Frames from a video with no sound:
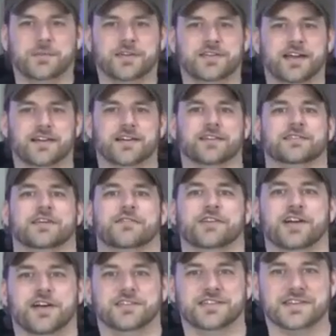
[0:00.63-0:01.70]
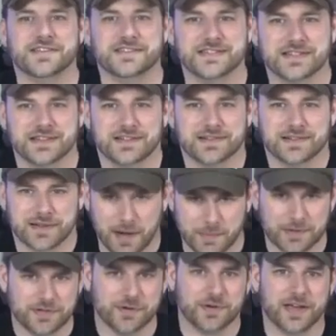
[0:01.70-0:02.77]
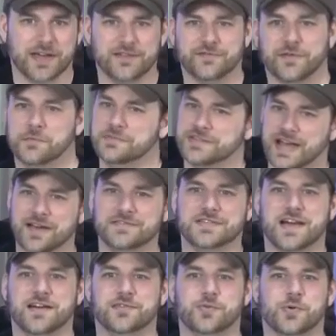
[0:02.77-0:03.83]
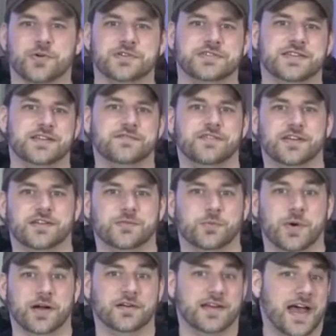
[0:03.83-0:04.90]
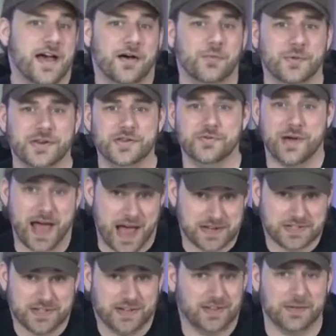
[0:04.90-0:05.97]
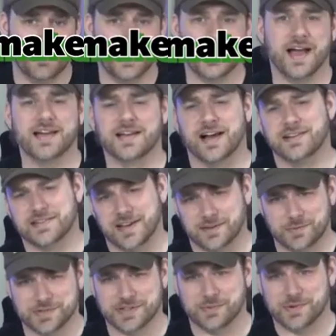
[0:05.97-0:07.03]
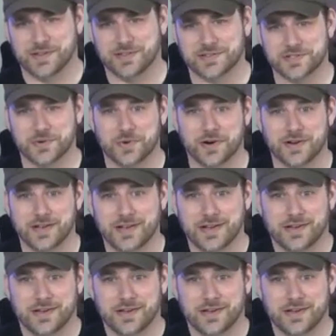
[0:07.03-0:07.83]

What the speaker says: to Technical Difficulties, coming to you again from downtown Quarantineville, where now when you accidentally make eye contact with someone in the store,